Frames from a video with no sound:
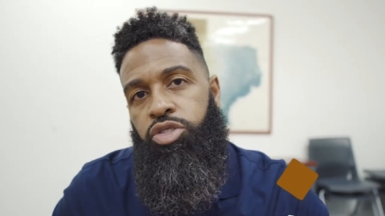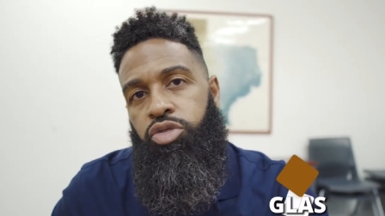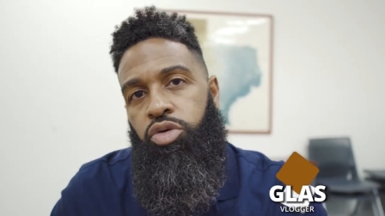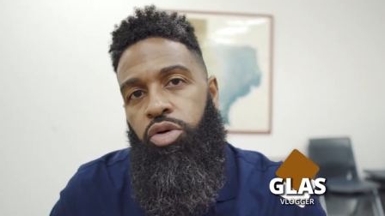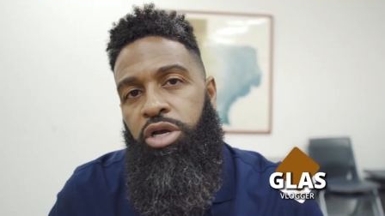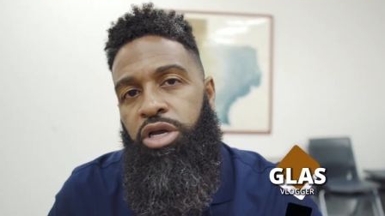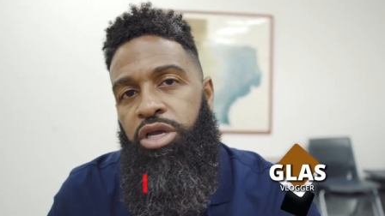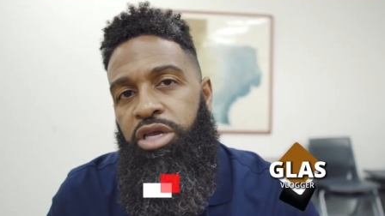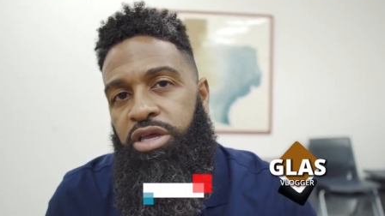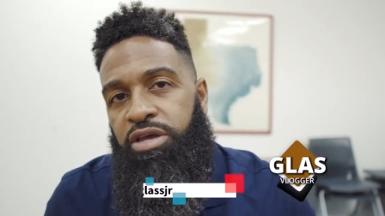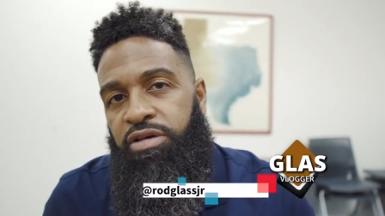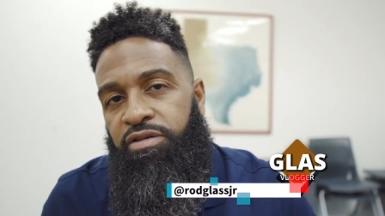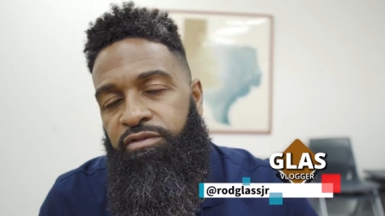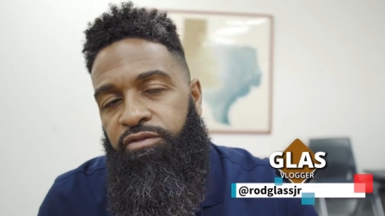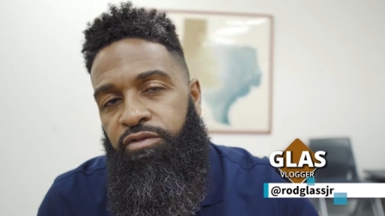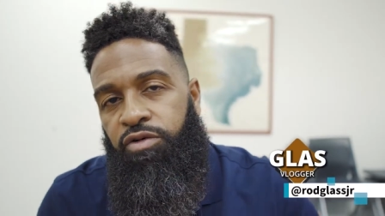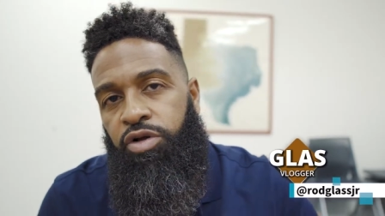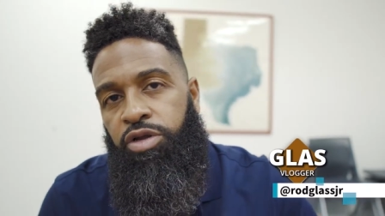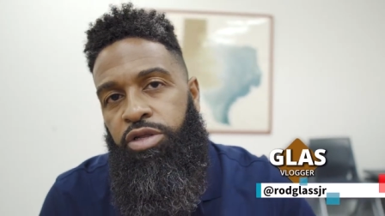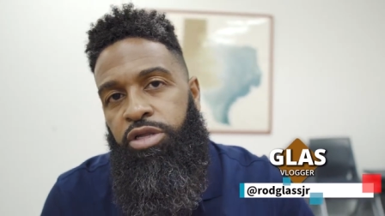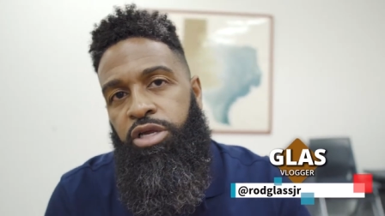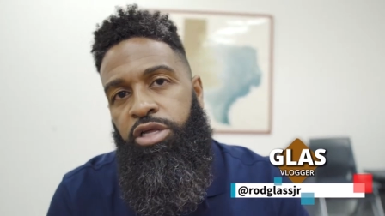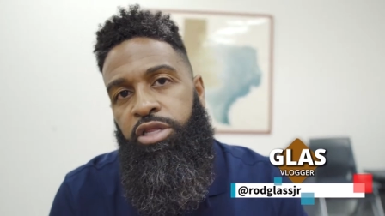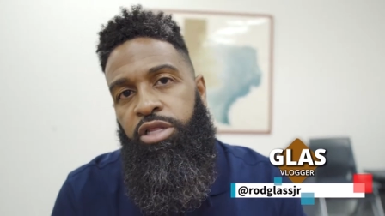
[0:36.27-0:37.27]
You are here
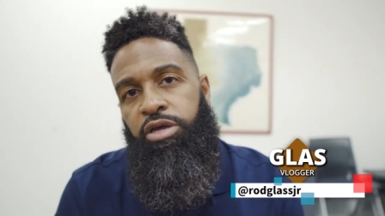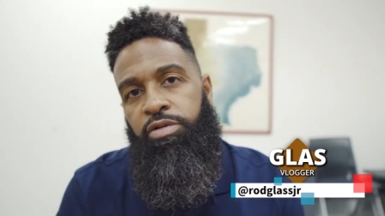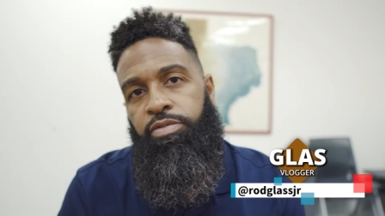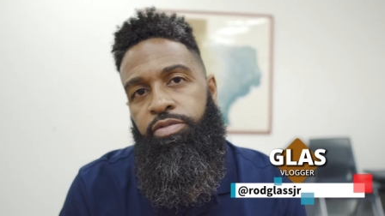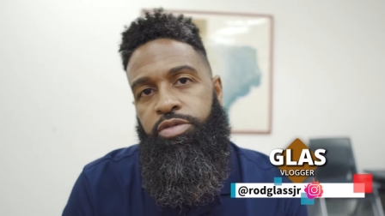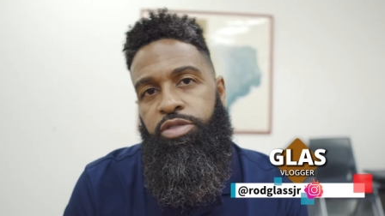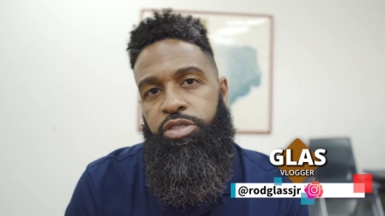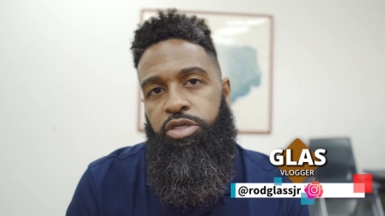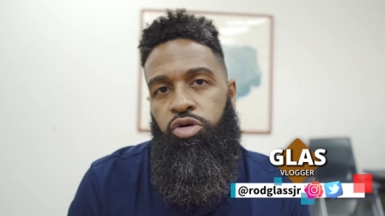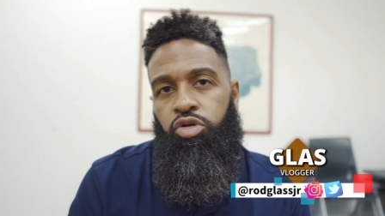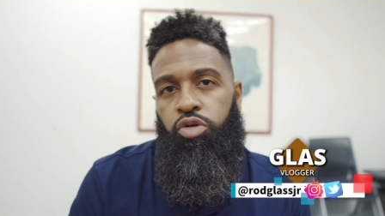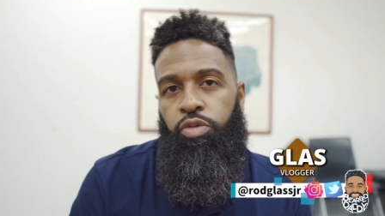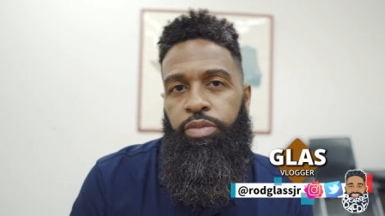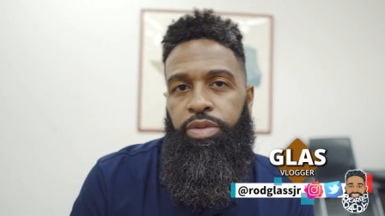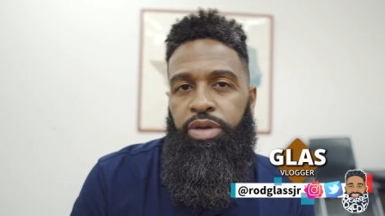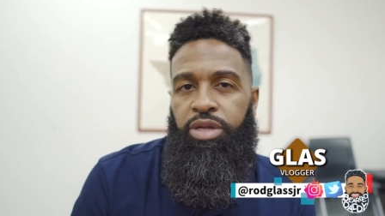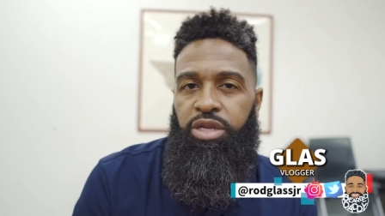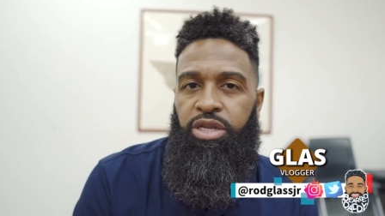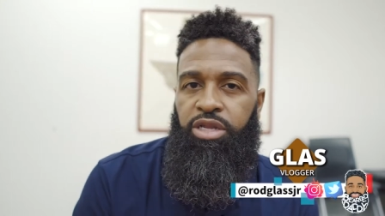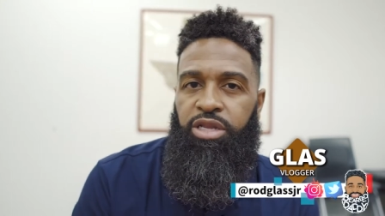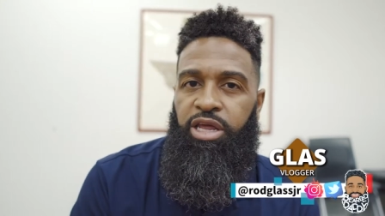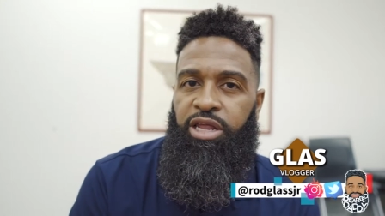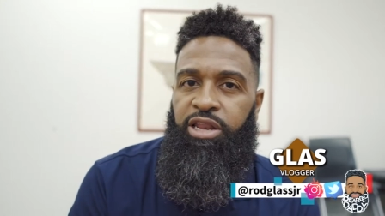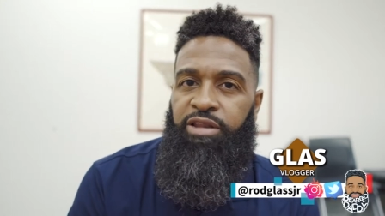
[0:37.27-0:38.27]
for another episode of
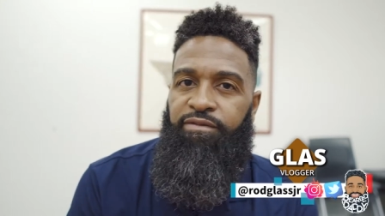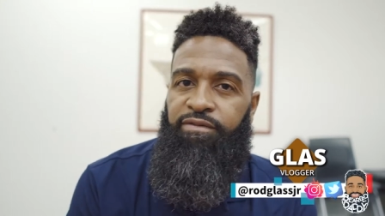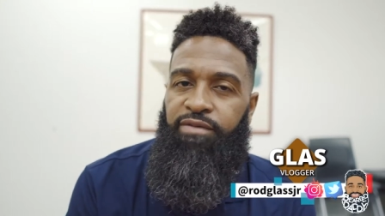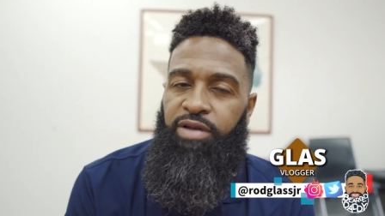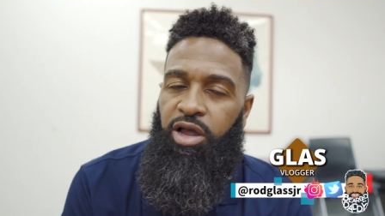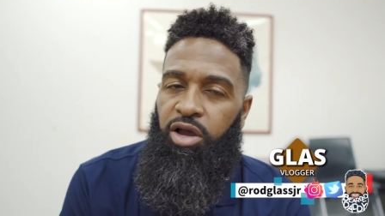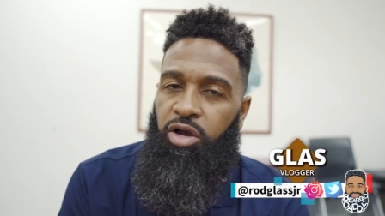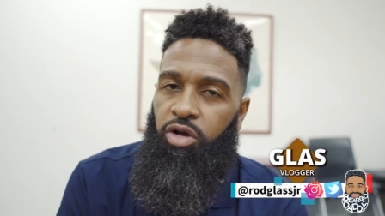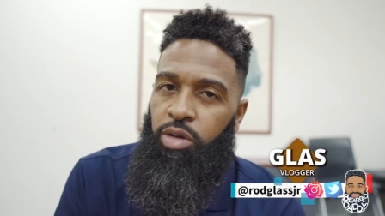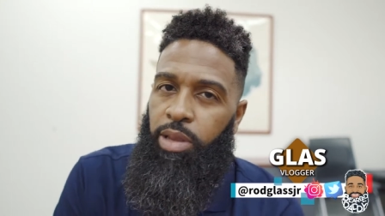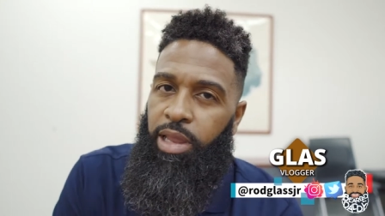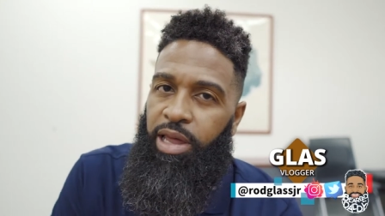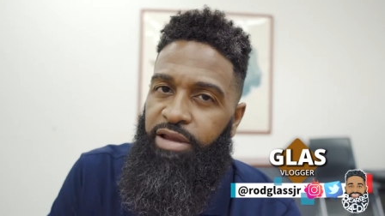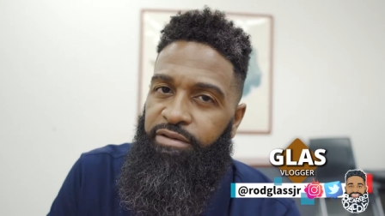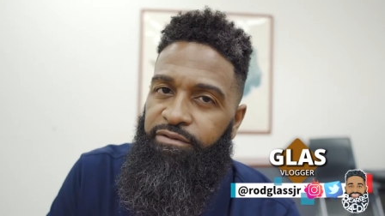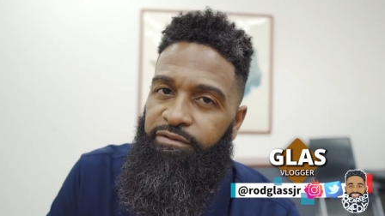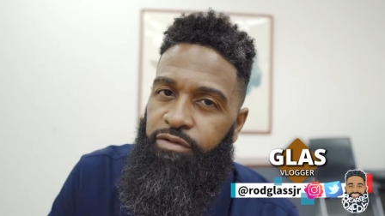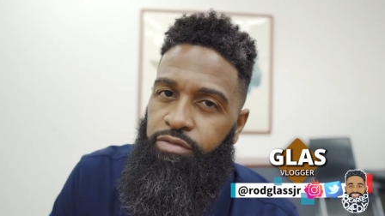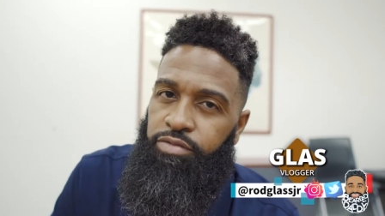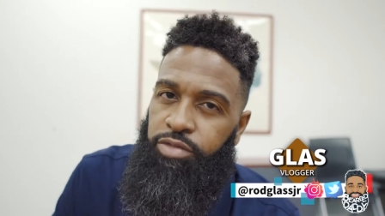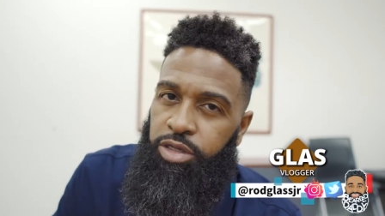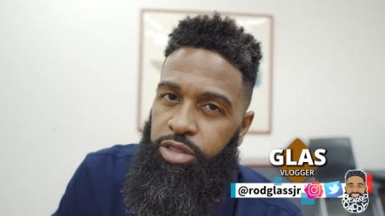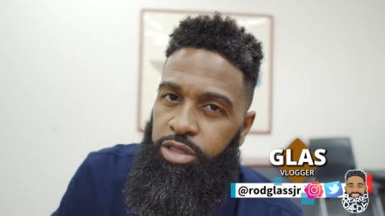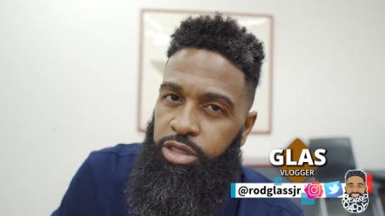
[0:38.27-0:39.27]
Bearded Daddy Vlog Life
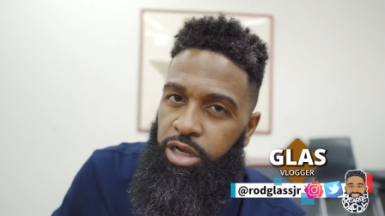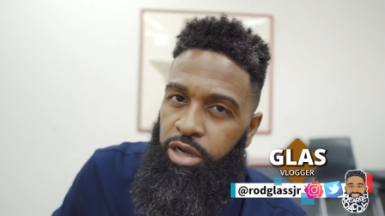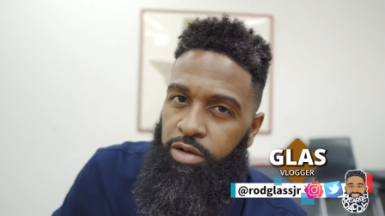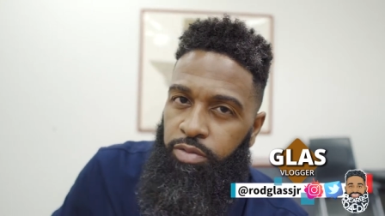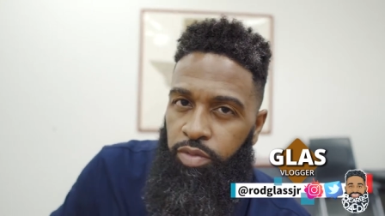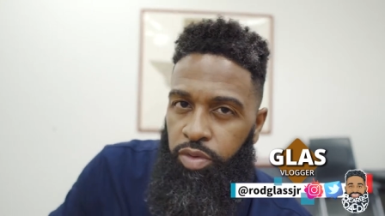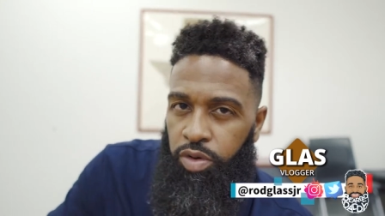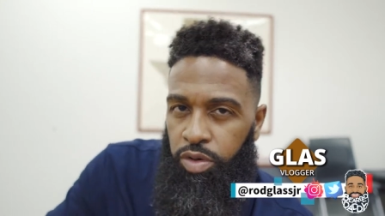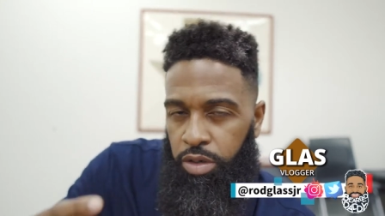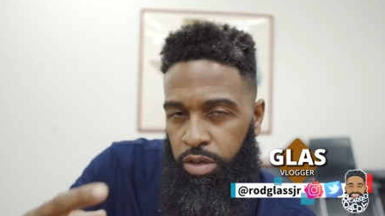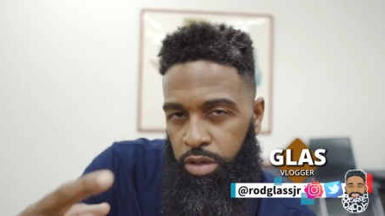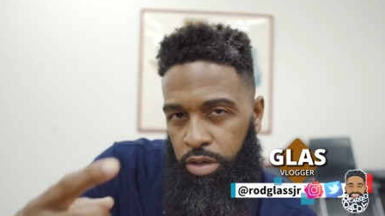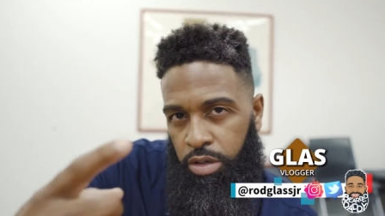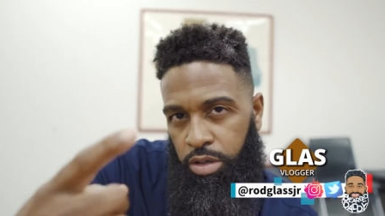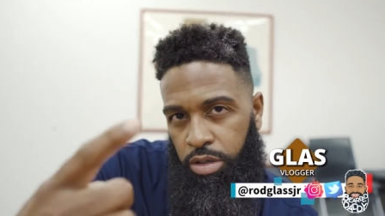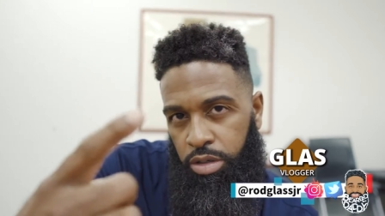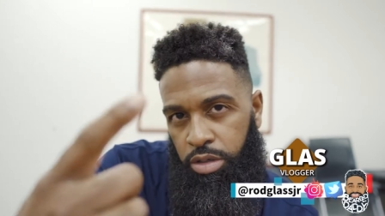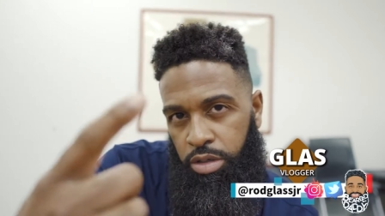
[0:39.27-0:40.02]
from the number